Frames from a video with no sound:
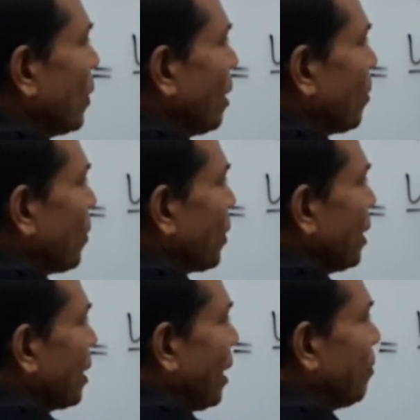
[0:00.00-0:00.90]
we have
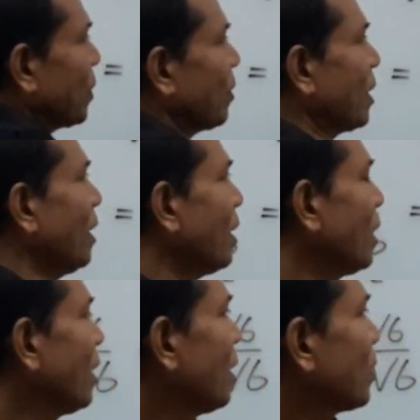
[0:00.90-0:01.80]
3 times, okay,
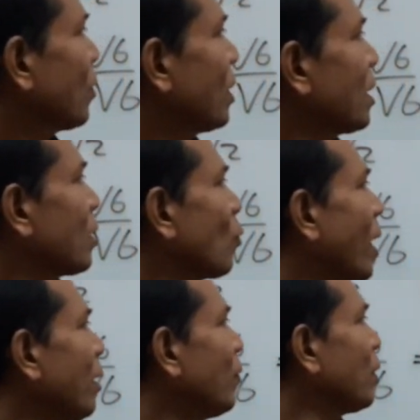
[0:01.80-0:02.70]
so this is
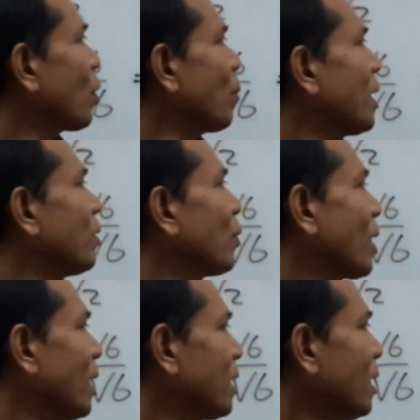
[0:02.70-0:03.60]
1, we normally don't
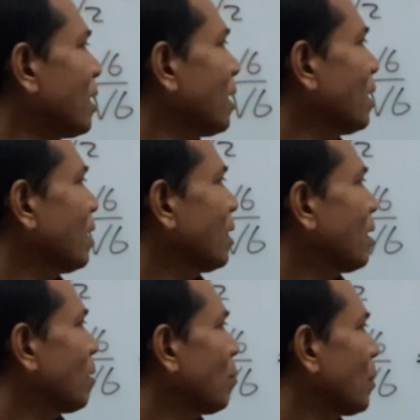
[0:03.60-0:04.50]
write it,
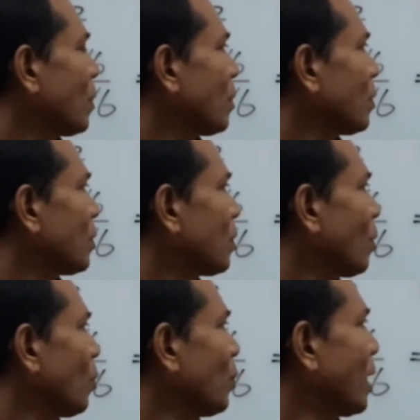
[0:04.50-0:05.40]

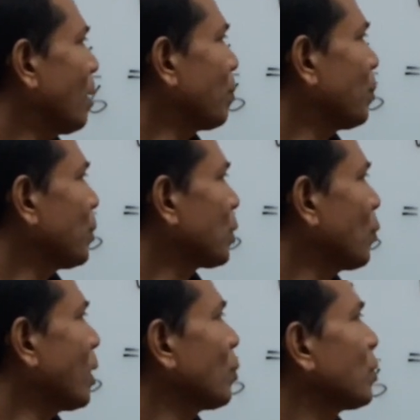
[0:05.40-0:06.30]
so we have
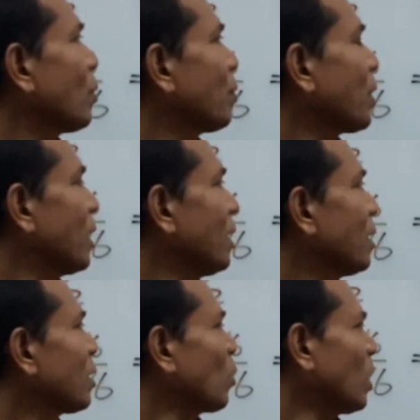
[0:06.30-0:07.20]
square root 3,
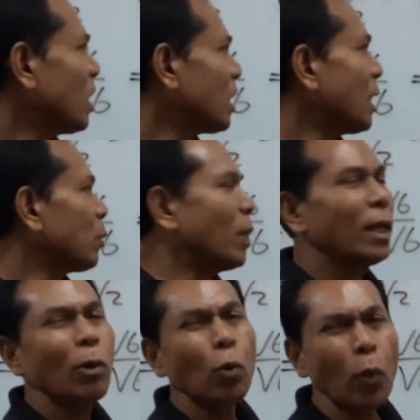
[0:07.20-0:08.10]
so this is
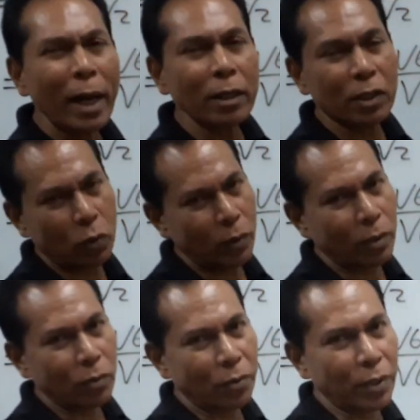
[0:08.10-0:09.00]
actually 1 square
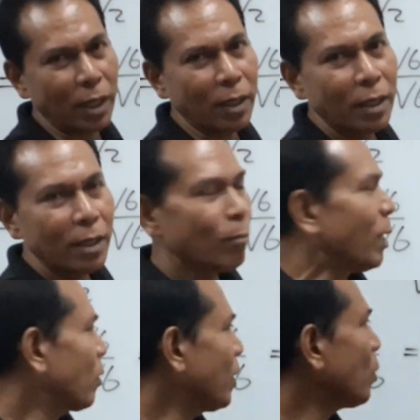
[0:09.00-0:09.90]
root 3,
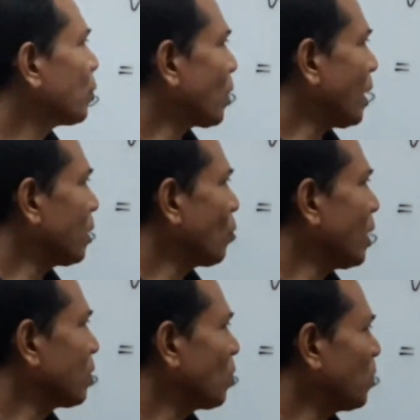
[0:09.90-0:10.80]
but we don't write
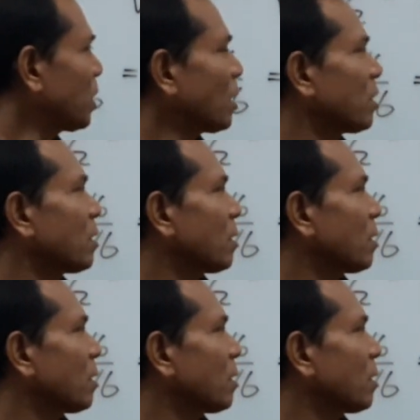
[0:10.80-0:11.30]
1, so we just